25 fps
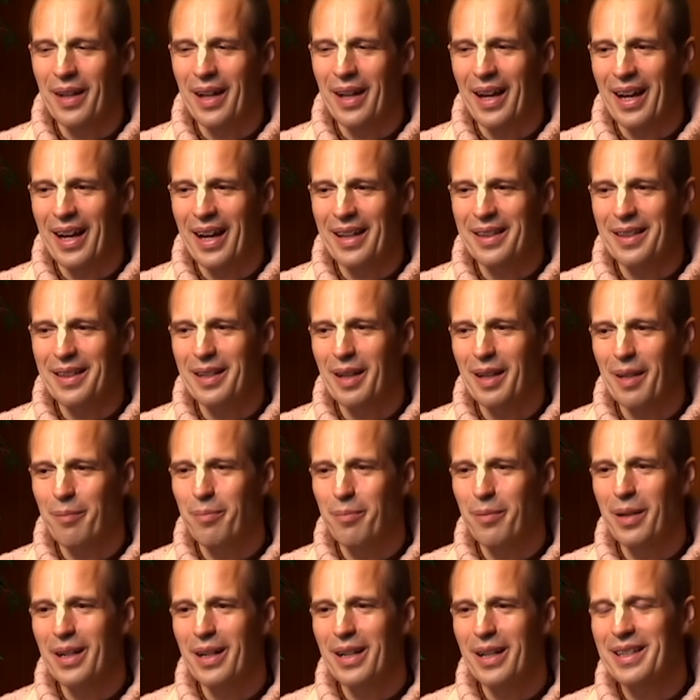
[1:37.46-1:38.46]
had the
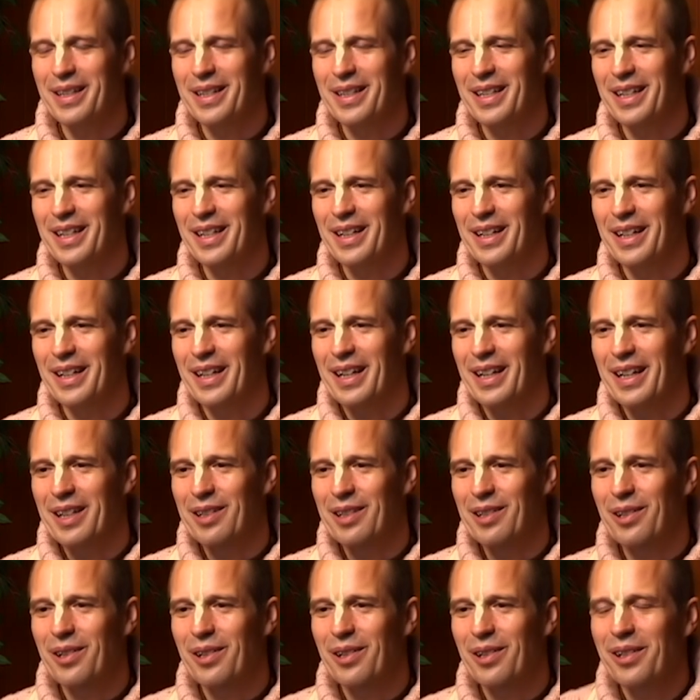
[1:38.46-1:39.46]
ability
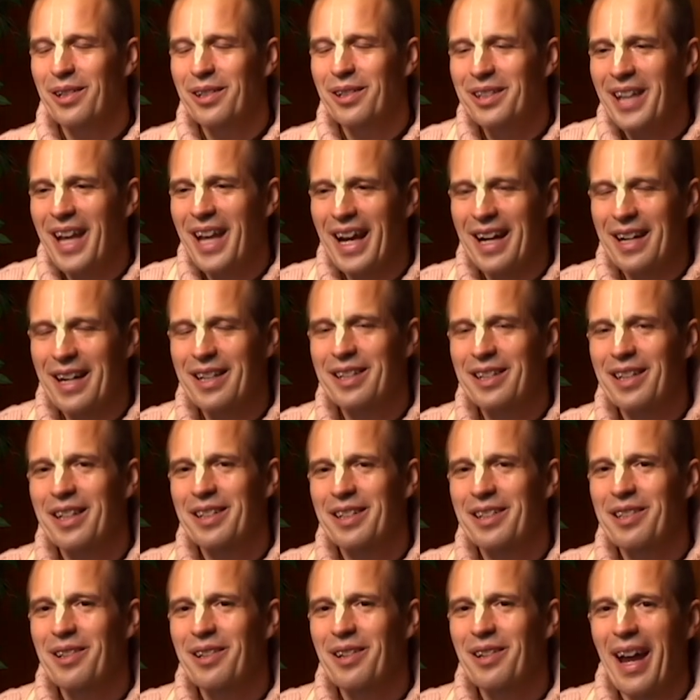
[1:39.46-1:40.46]
to connect
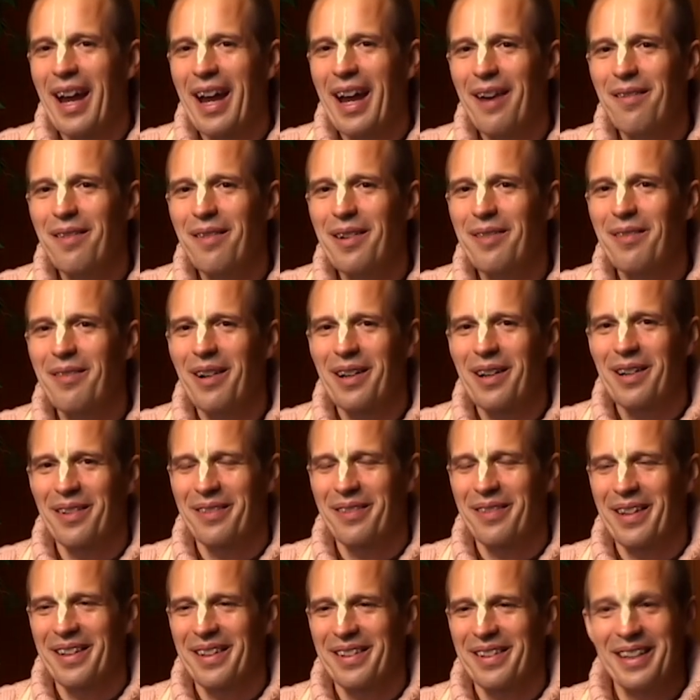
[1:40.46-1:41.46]
to every one
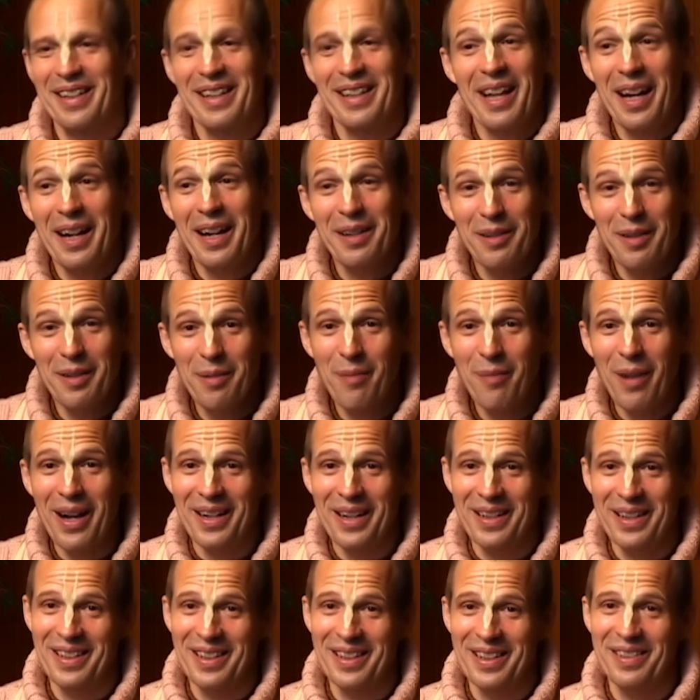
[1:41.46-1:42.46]
of us, and I
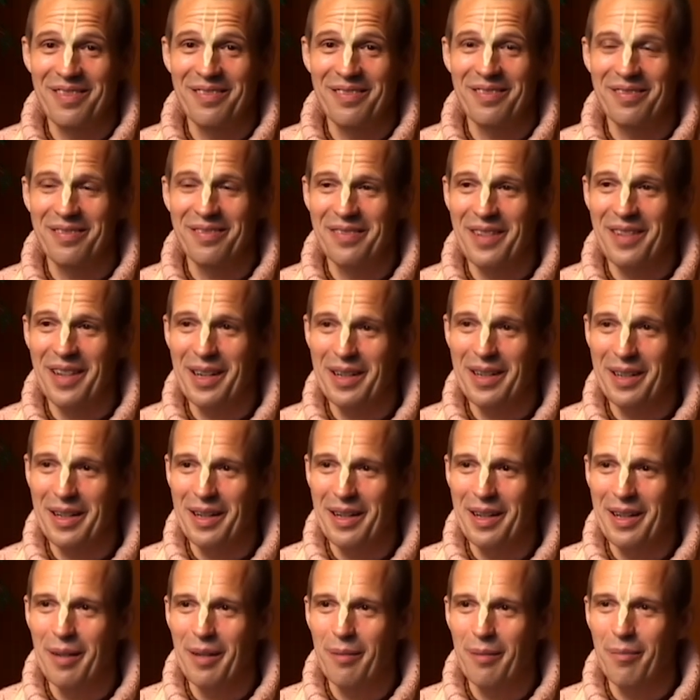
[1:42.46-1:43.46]
remarked that very
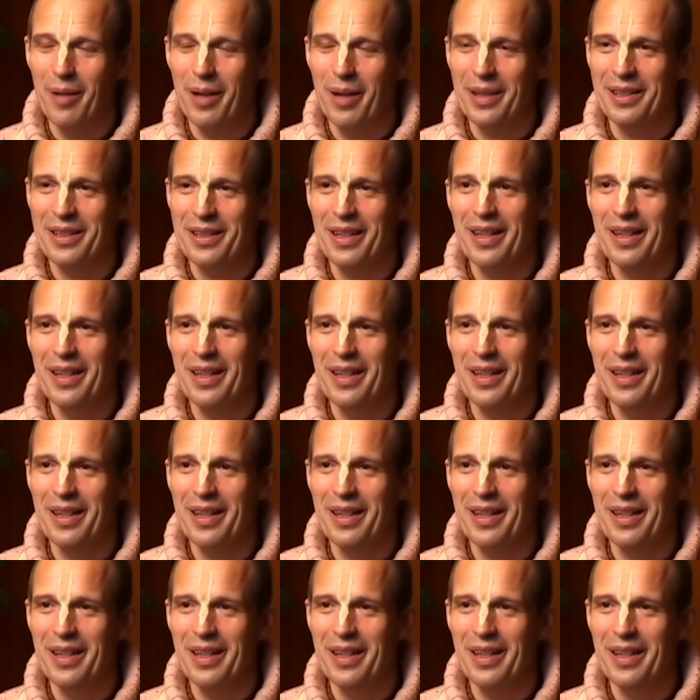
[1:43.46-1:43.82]
much.